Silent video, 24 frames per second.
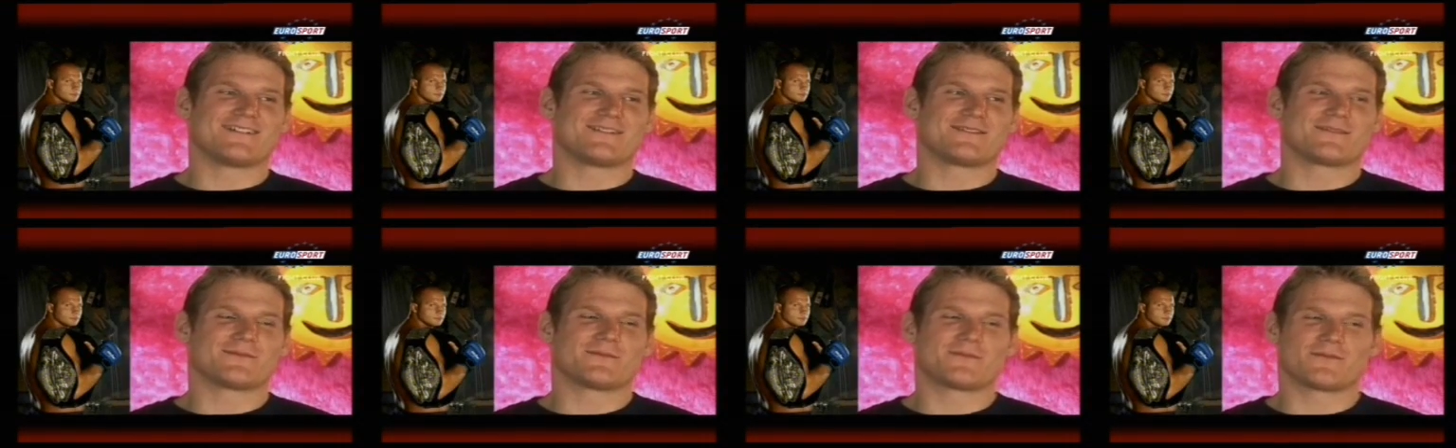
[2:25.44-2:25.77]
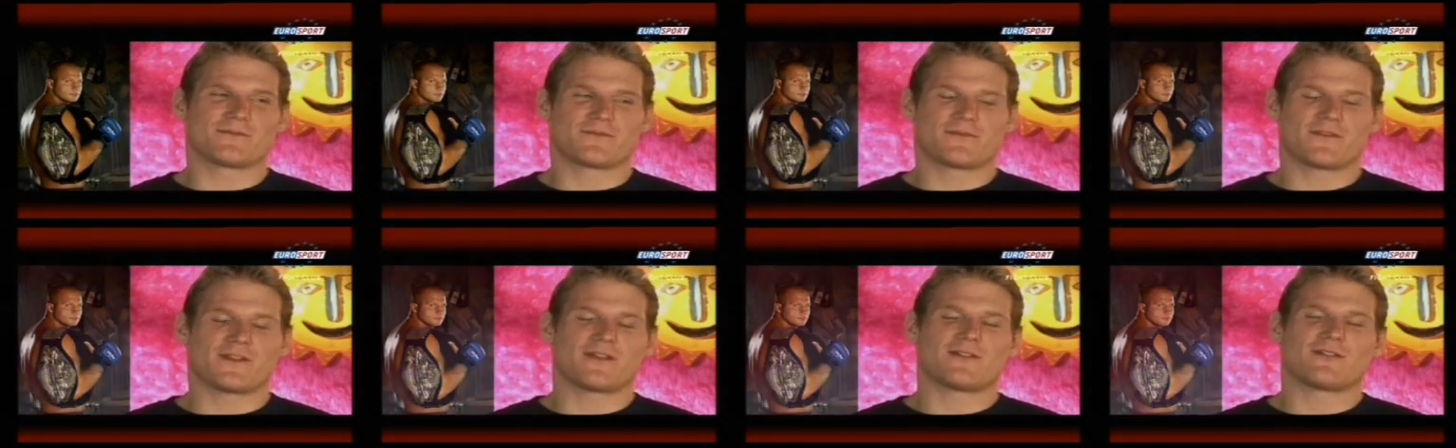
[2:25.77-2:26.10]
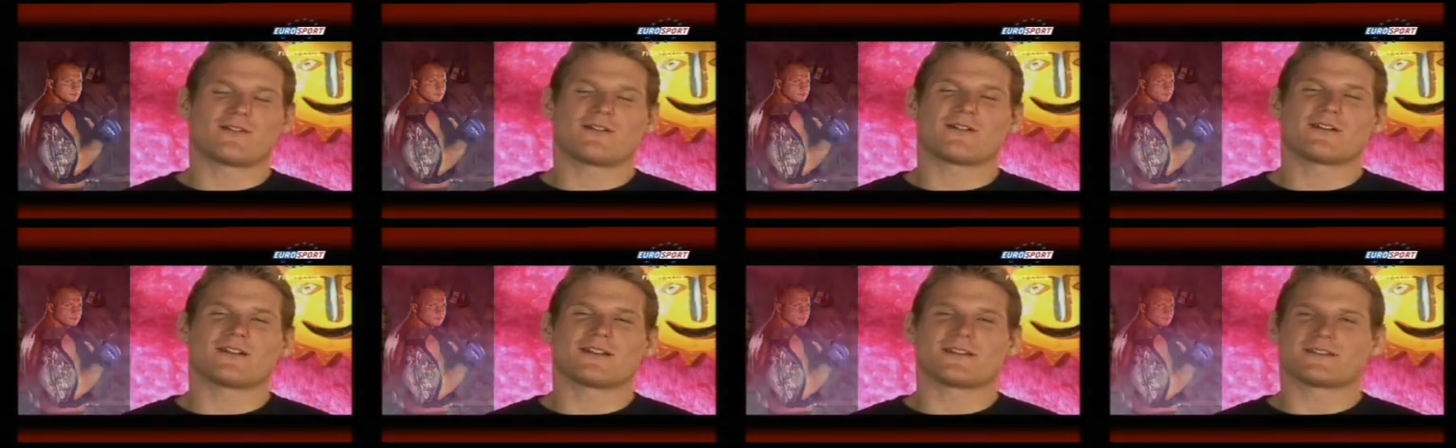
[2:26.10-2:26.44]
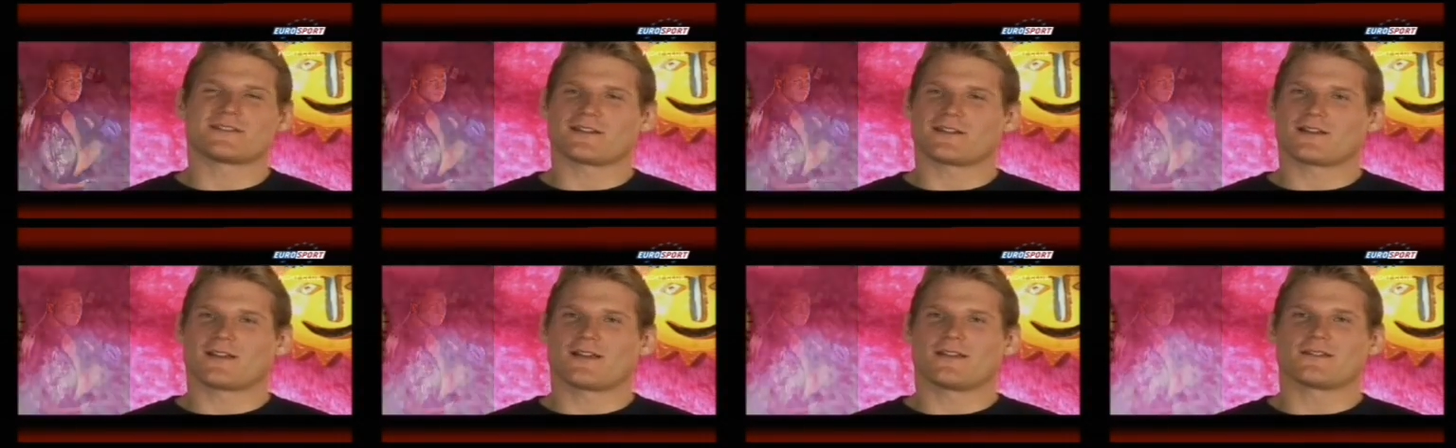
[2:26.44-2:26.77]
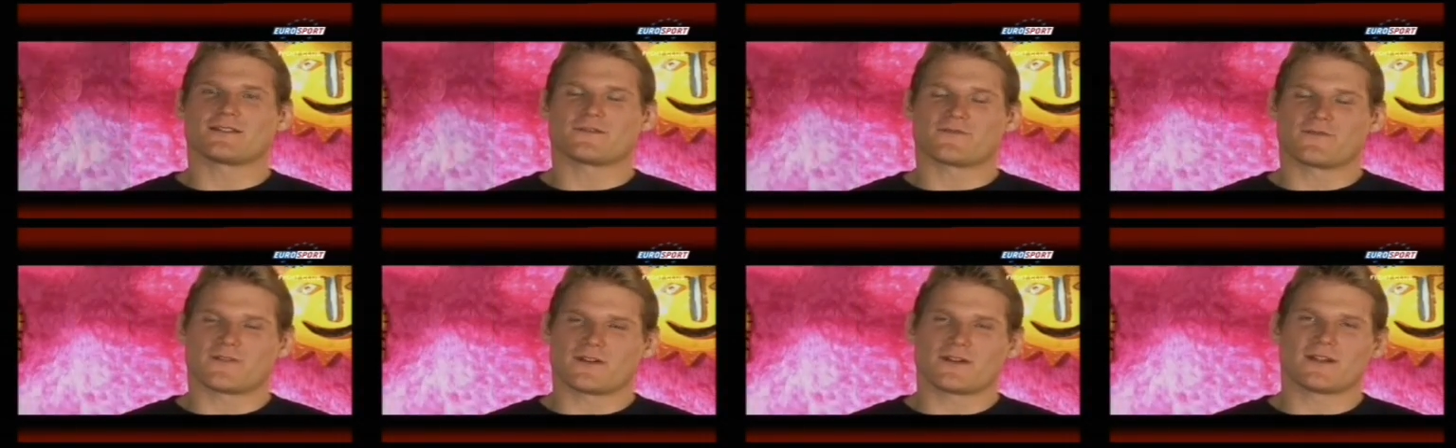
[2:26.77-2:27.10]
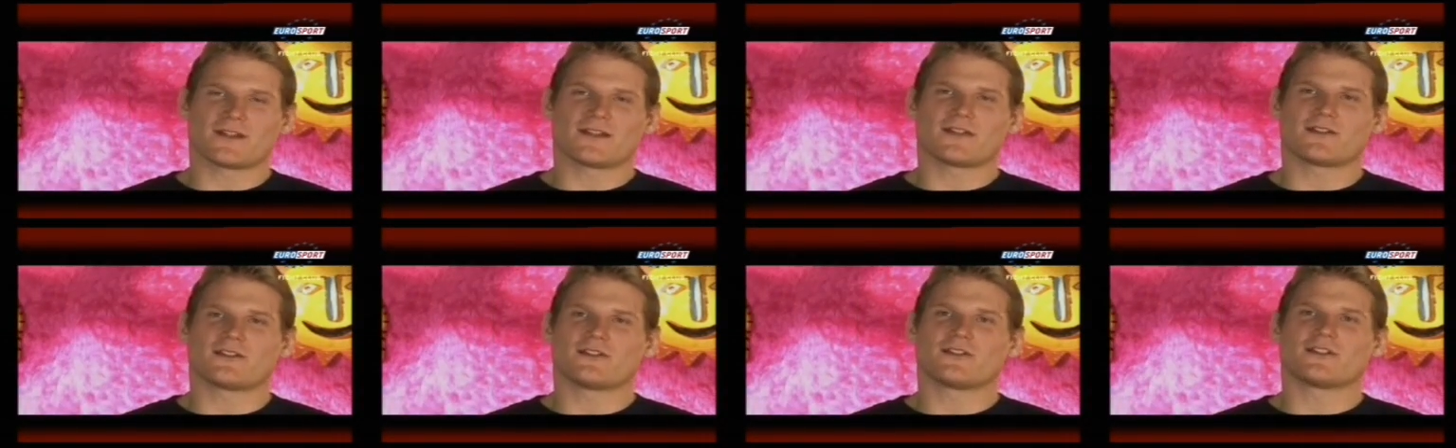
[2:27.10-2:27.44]
Fedor is a
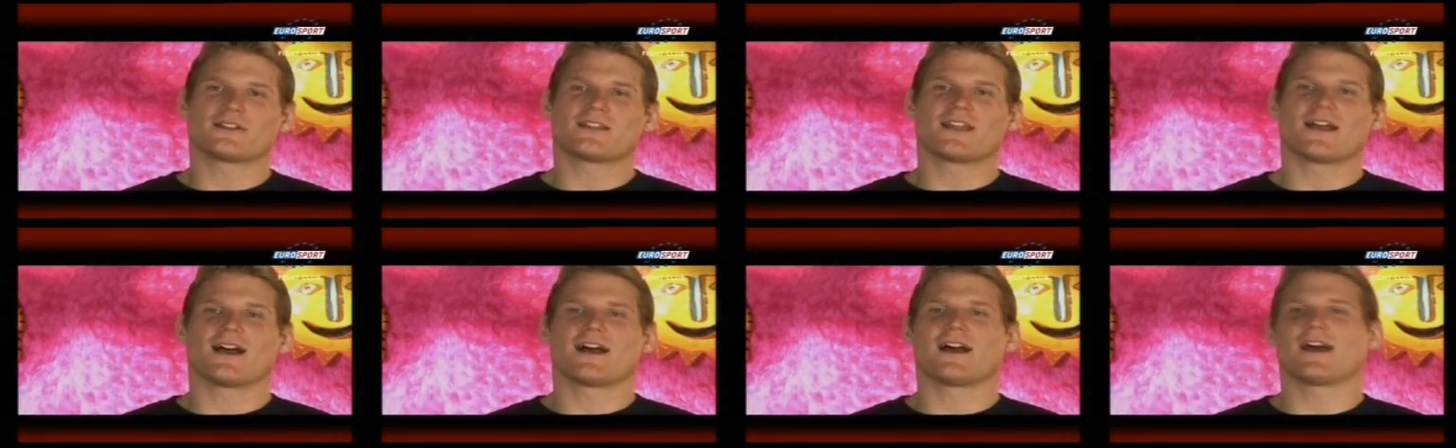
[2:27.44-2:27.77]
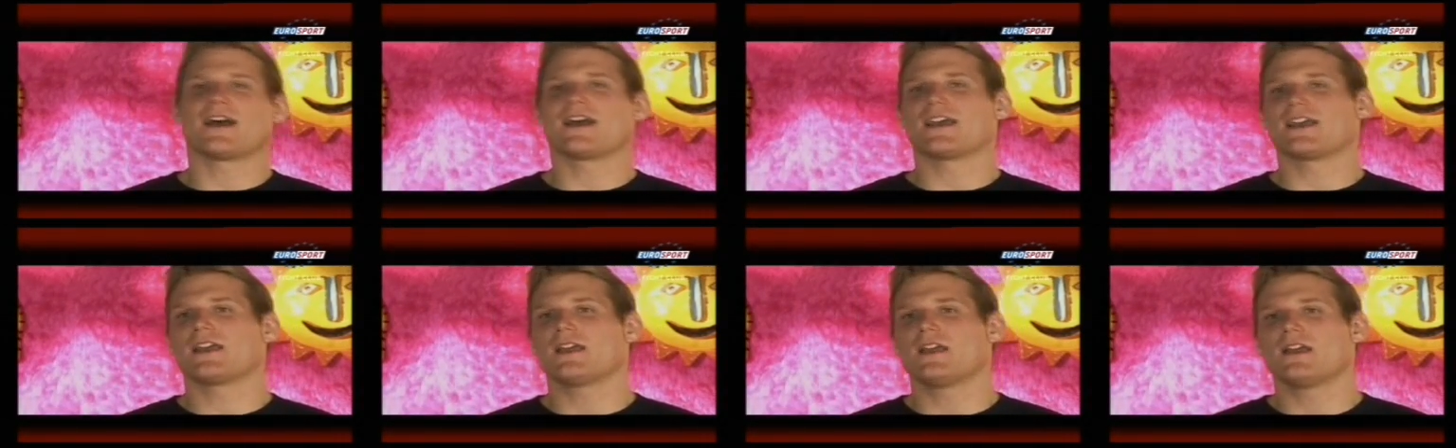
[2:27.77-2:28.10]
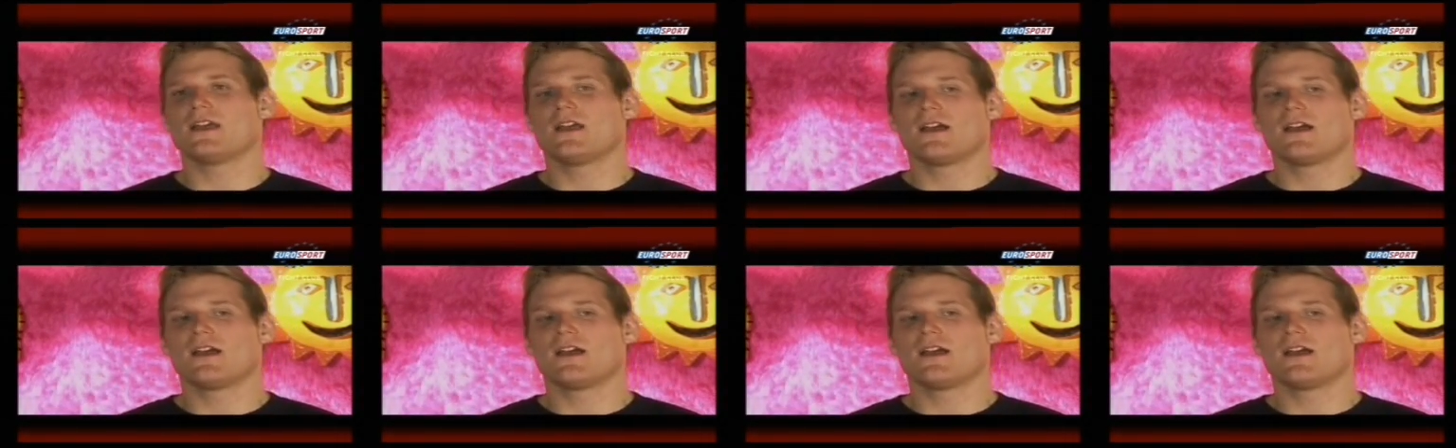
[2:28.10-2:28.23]
very good guy.